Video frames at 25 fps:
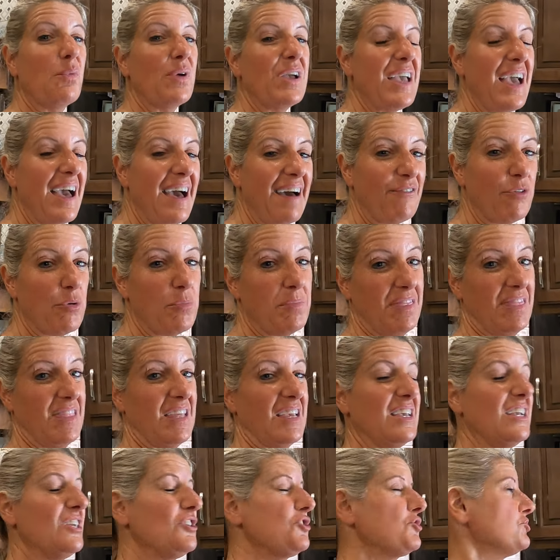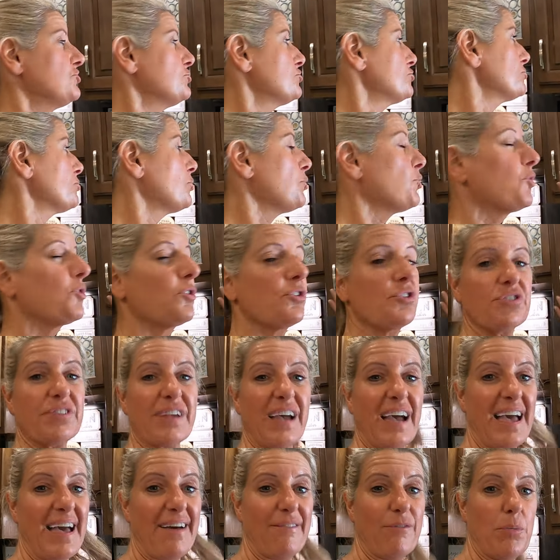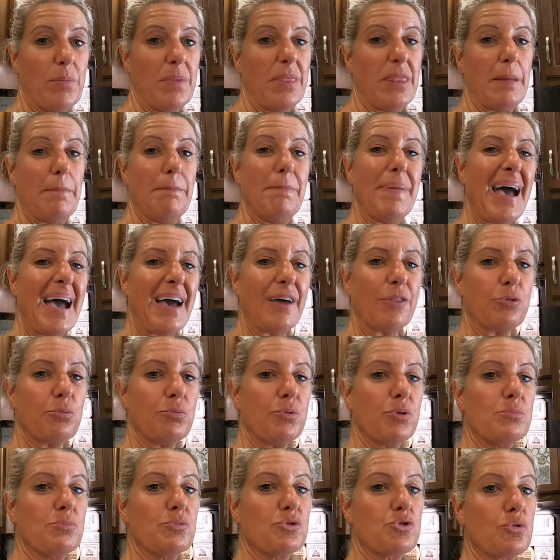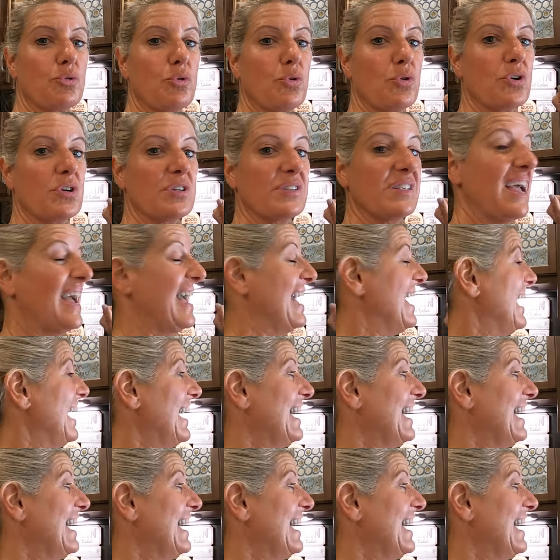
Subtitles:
We have them in the kitchen drawers. I have them in the bathroom drawers.